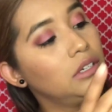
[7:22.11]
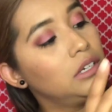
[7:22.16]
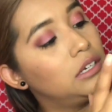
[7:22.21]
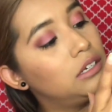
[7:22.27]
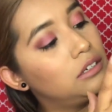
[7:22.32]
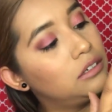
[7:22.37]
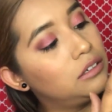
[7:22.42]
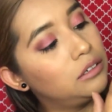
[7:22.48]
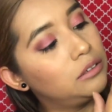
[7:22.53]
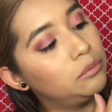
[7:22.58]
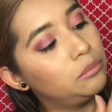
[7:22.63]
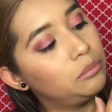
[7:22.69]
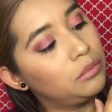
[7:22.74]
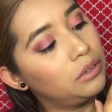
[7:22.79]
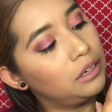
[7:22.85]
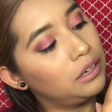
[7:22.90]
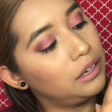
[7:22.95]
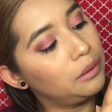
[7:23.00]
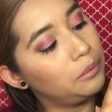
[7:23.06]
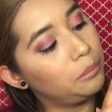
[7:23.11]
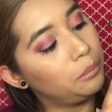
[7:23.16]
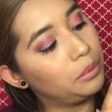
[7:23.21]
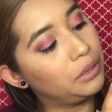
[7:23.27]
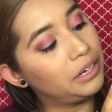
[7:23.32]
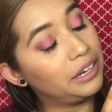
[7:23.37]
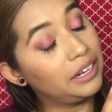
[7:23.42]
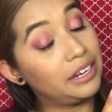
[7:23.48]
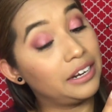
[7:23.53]

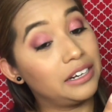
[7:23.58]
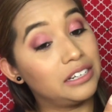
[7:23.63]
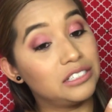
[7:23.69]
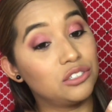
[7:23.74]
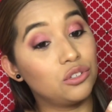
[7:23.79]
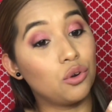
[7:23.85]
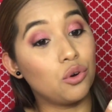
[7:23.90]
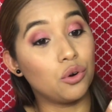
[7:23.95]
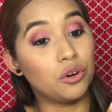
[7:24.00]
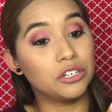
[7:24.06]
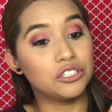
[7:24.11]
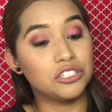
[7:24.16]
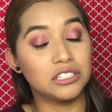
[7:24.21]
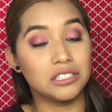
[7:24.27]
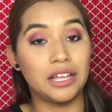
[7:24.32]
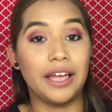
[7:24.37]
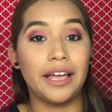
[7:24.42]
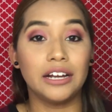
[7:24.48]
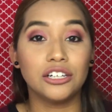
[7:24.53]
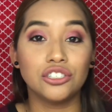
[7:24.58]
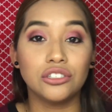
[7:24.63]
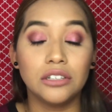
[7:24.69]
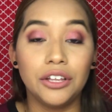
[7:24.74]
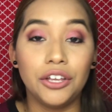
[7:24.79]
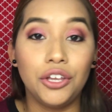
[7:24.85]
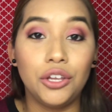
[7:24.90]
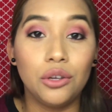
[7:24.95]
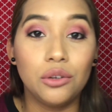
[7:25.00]
but it is gorgeous. I
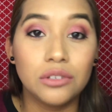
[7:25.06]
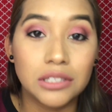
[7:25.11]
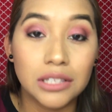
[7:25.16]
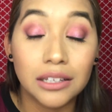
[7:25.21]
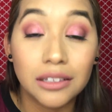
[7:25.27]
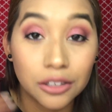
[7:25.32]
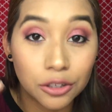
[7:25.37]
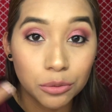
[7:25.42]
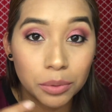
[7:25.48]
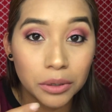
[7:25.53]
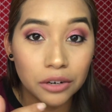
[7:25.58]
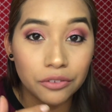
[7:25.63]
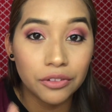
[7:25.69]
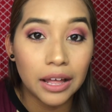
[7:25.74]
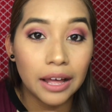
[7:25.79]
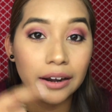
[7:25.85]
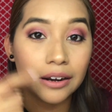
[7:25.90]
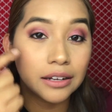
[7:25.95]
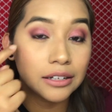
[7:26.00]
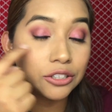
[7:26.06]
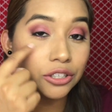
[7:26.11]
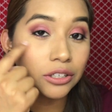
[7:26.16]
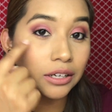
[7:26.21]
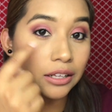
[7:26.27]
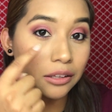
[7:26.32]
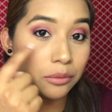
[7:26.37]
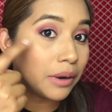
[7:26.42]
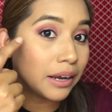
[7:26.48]
actually used a little bit of that
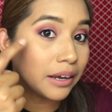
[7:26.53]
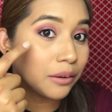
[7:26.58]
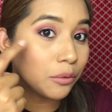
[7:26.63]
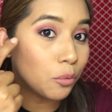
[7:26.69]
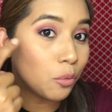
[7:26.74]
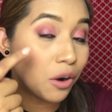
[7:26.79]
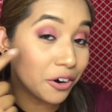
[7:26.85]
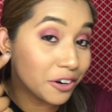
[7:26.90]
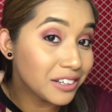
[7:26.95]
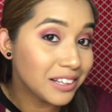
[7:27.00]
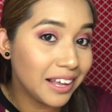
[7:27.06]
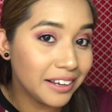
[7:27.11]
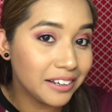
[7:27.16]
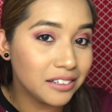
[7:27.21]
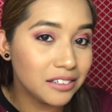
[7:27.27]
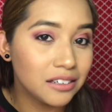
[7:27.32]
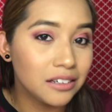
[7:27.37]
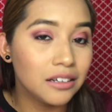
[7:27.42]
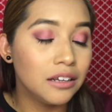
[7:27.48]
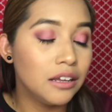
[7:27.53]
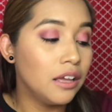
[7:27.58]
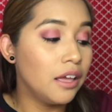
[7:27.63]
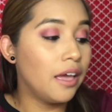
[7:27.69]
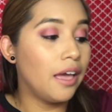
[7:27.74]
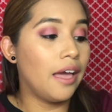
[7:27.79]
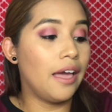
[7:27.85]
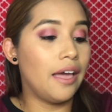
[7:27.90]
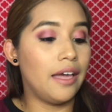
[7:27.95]
underneath my waterline,
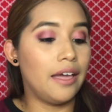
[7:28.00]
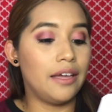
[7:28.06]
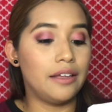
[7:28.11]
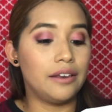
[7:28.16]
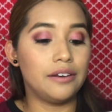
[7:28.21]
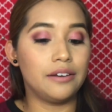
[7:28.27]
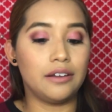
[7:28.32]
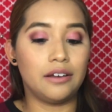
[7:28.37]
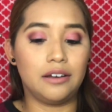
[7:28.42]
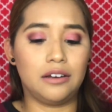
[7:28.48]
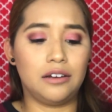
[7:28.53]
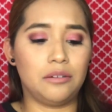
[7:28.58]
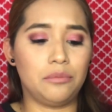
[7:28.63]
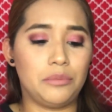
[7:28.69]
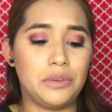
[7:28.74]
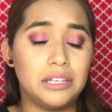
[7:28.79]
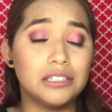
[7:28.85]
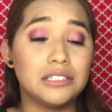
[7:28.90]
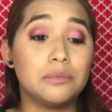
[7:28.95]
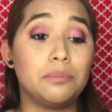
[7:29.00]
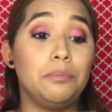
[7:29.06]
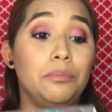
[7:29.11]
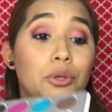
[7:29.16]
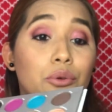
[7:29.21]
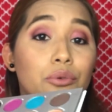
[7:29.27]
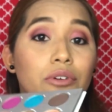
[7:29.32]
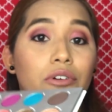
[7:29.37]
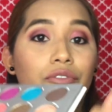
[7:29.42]
and it's
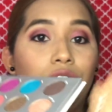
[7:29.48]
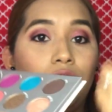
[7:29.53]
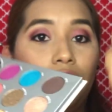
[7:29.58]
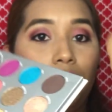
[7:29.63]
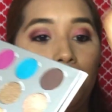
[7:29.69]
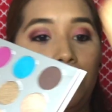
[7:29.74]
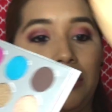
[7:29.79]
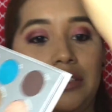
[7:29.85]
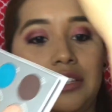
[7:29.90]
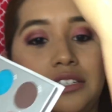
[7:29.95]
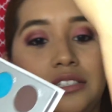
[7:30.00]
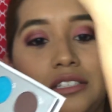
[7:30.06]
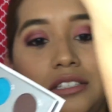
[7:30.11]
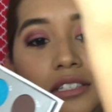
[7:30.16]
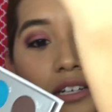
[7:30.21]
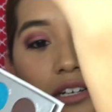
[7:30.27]
beautiful. But this is